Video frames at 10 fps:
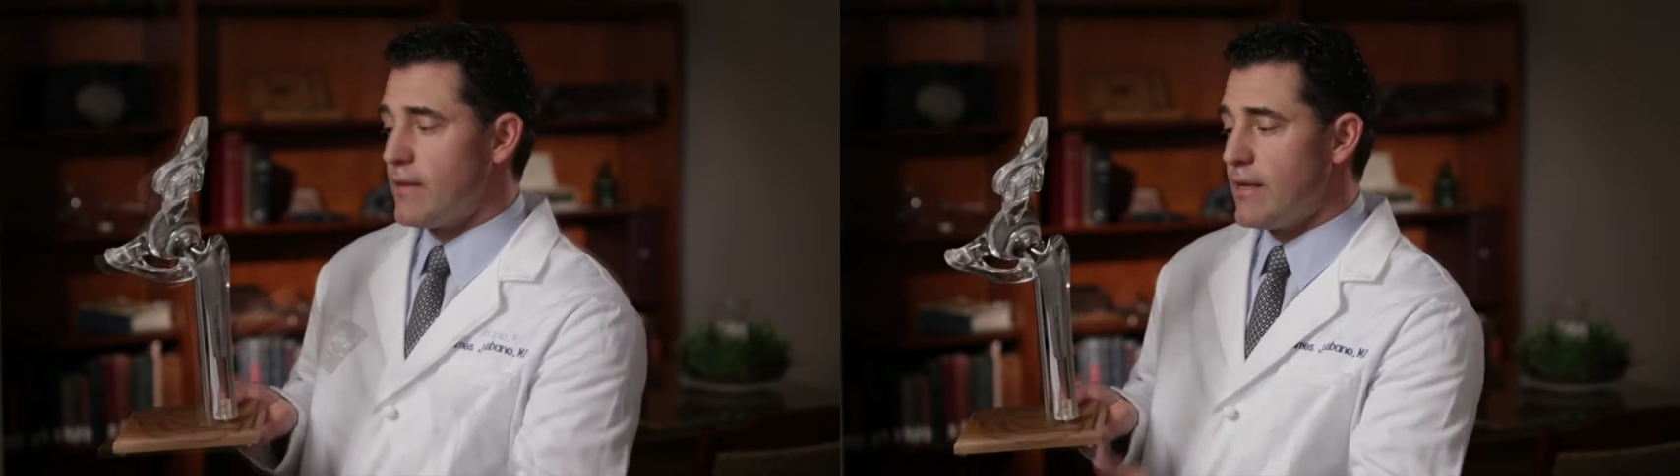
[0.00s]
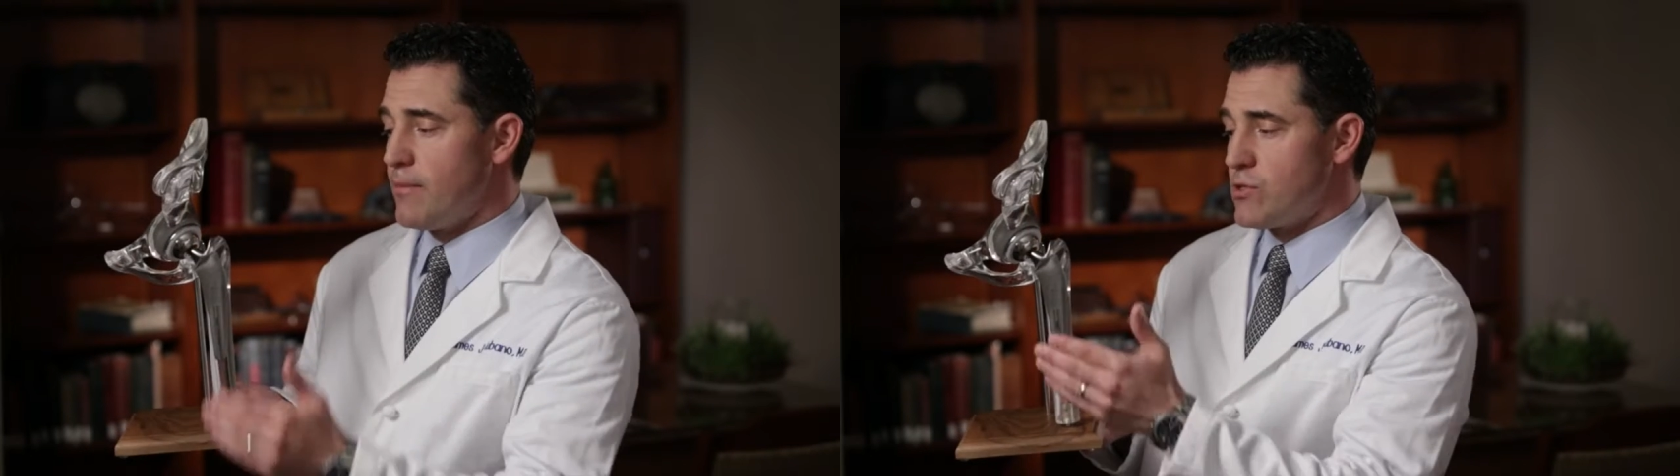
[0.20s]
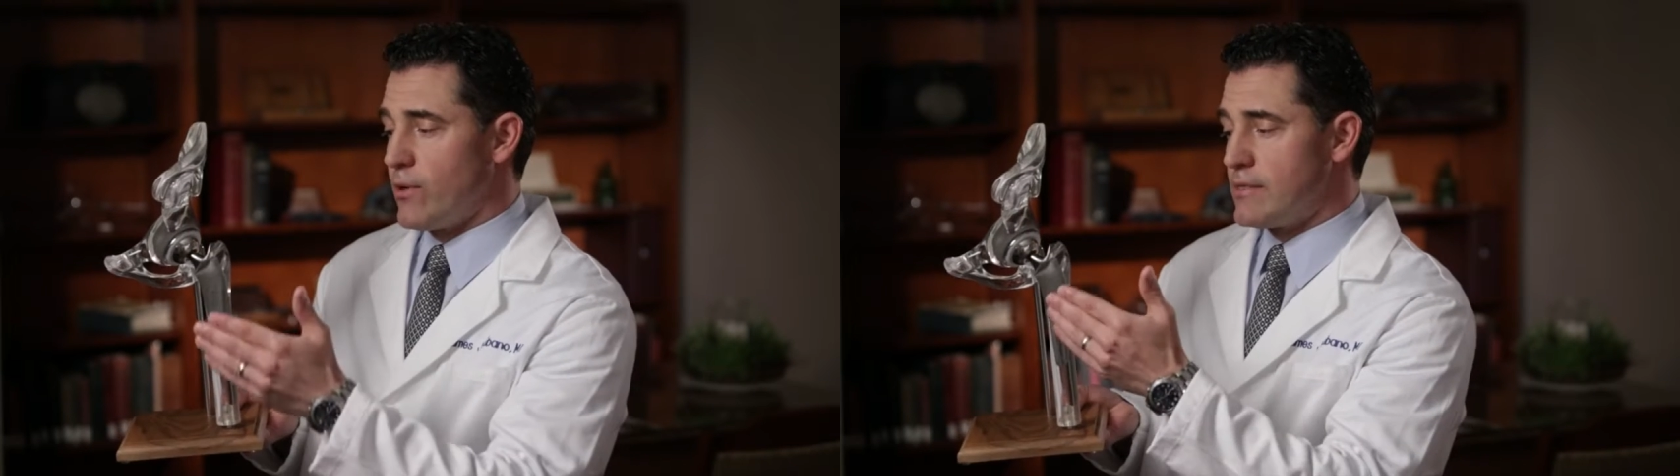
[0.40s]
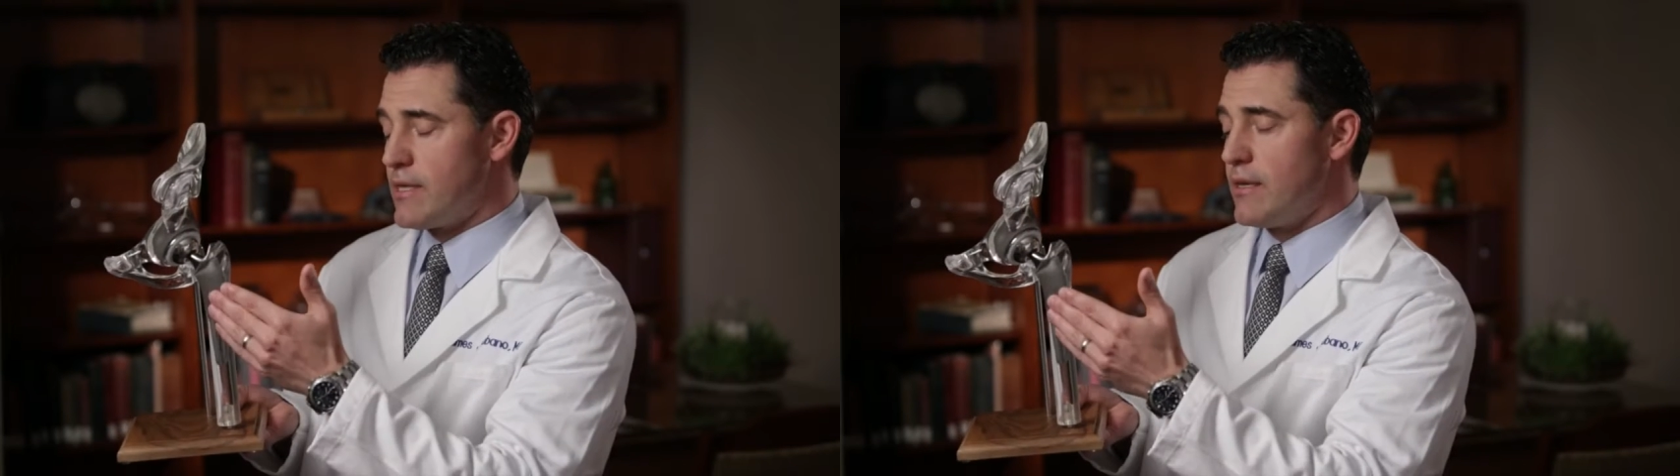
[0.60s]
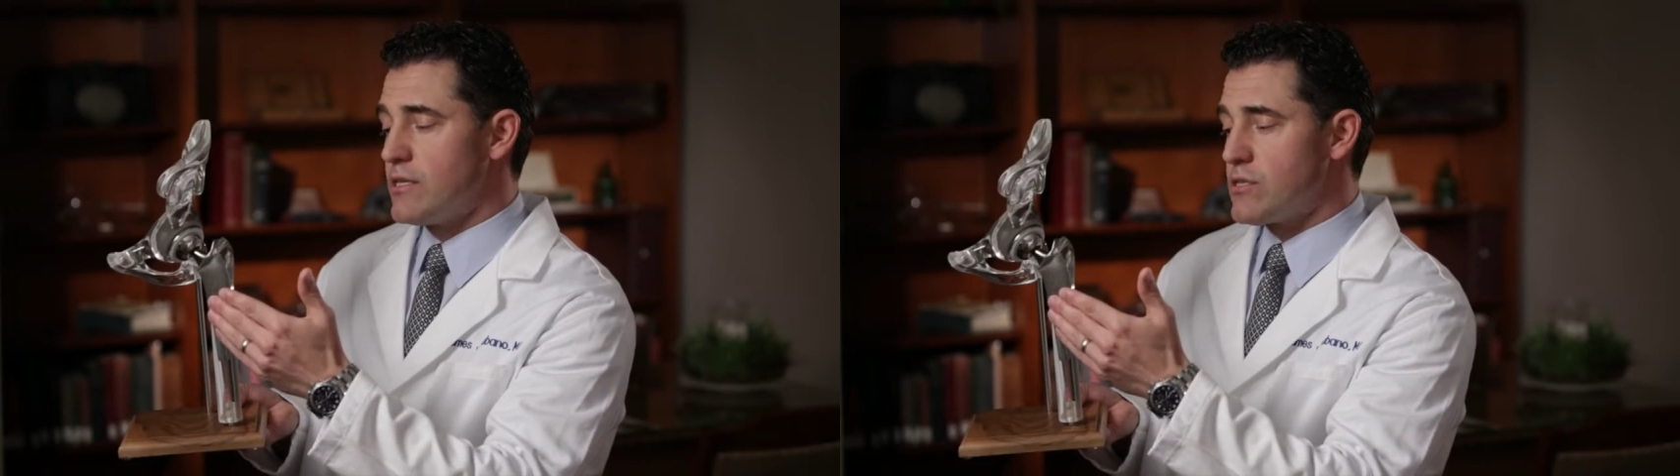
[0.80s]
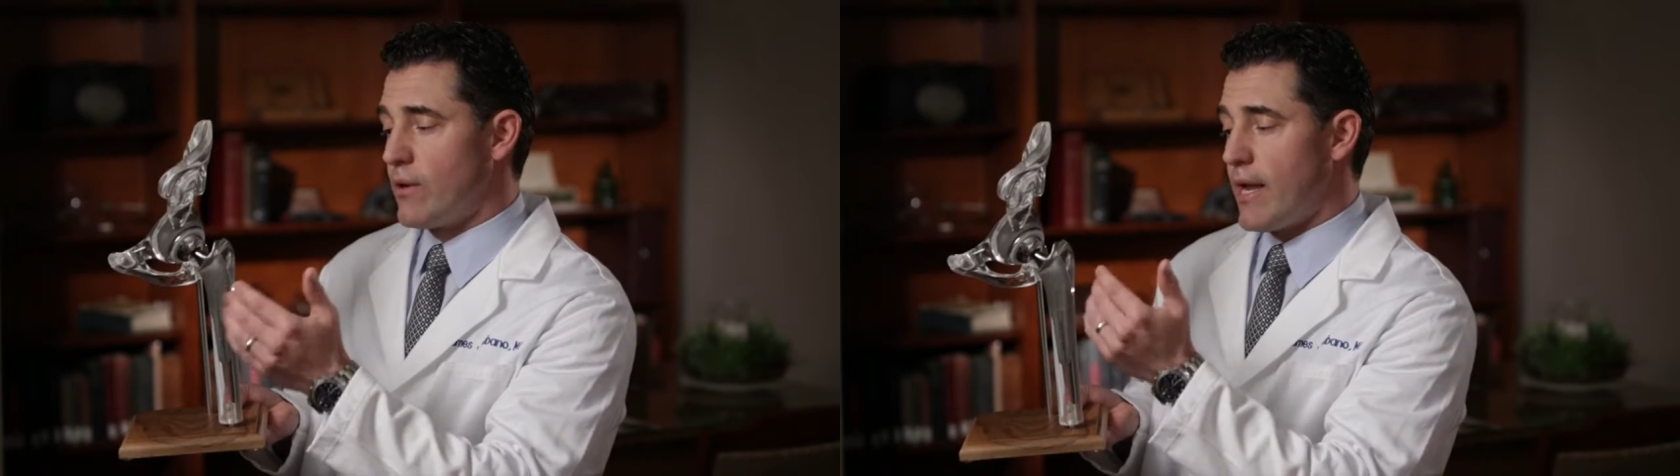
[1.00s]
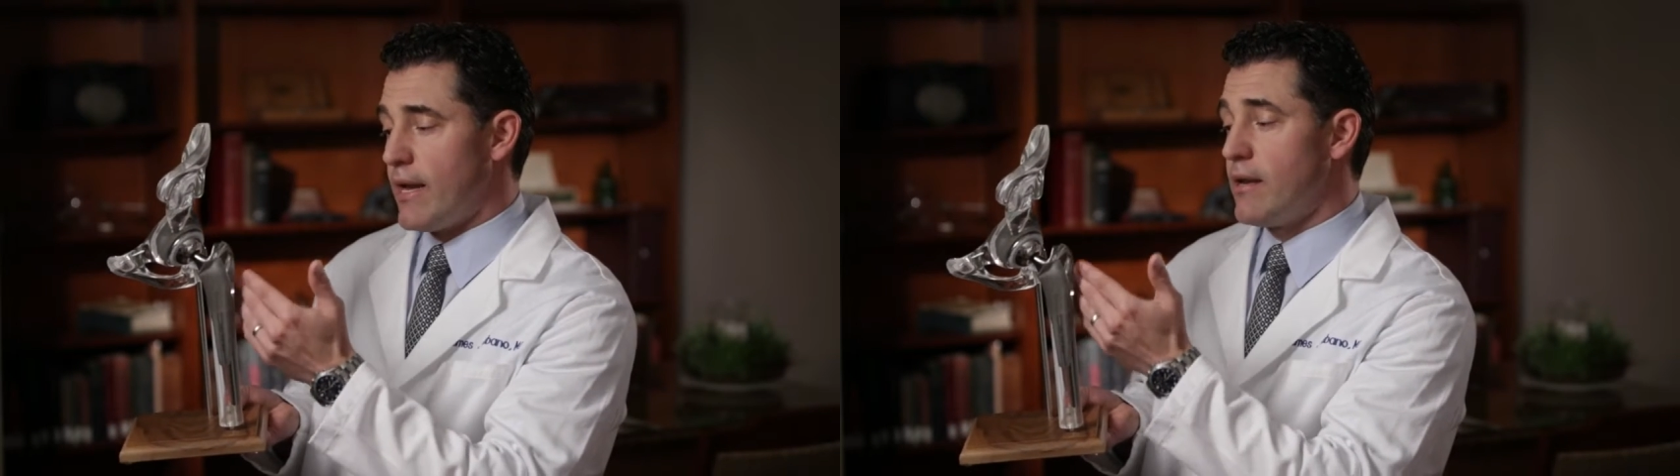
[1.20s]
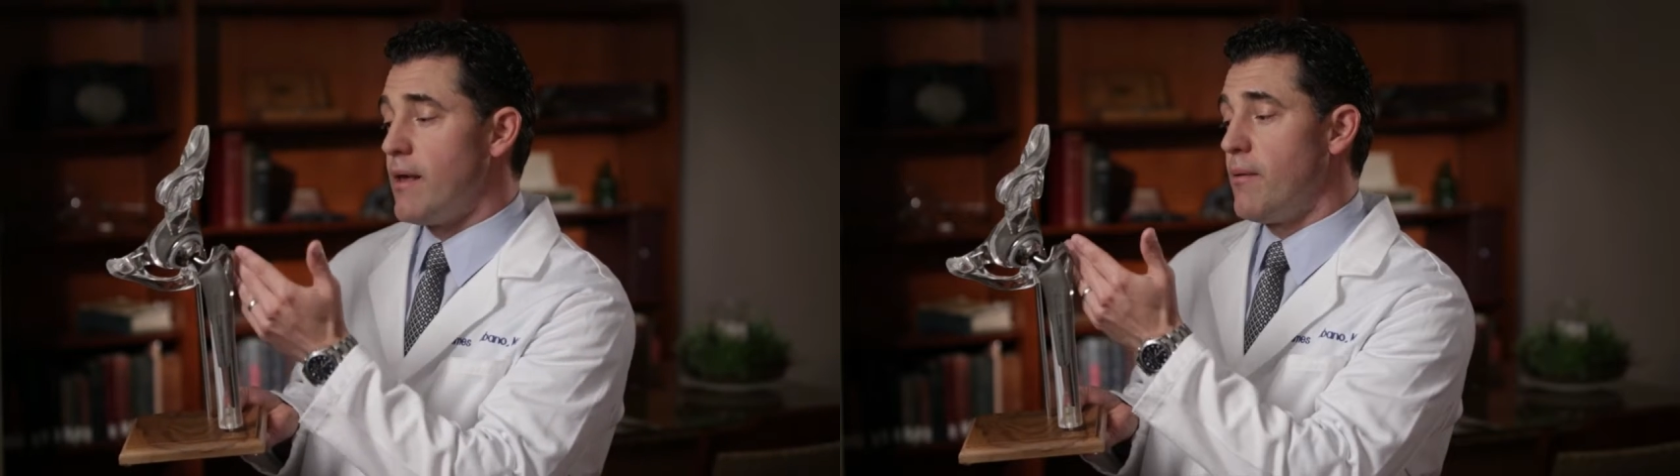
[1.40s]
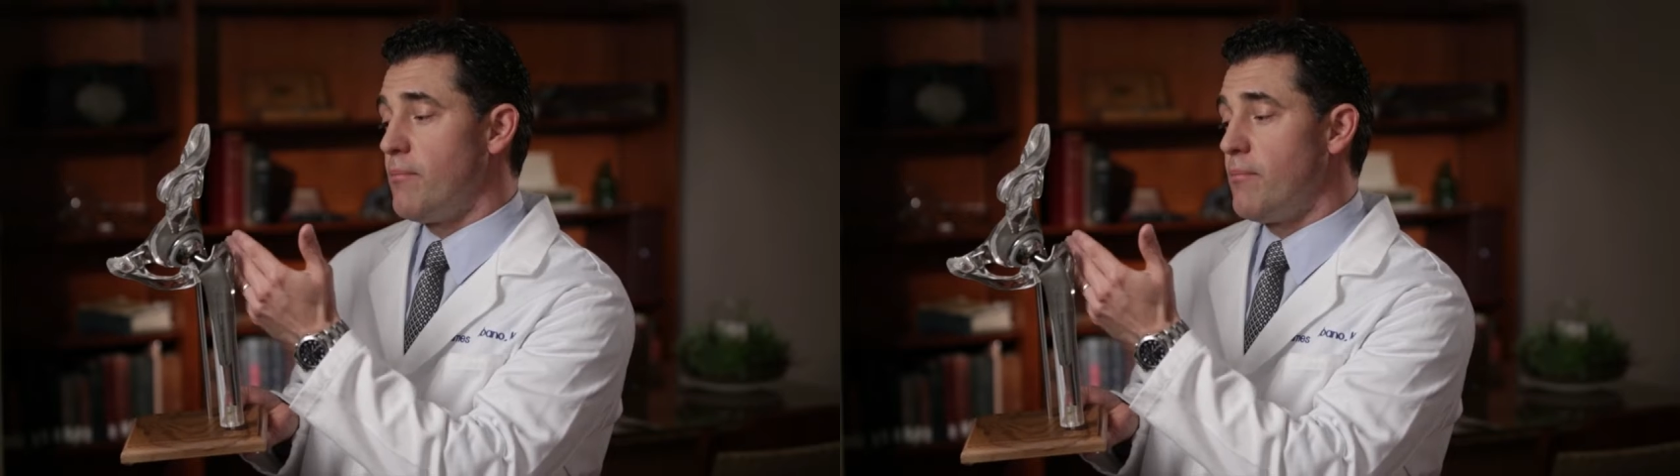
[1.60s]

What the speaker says: The hip joint is then dislocated